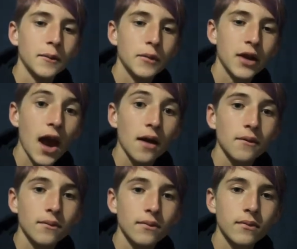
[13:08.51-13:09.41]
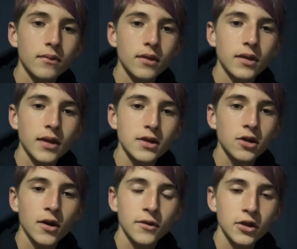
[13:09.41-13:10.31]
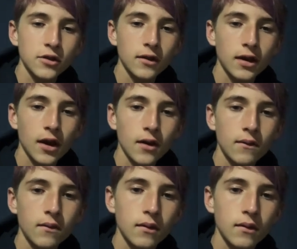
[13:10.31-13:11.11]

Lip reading: But yeah, that's all for this video.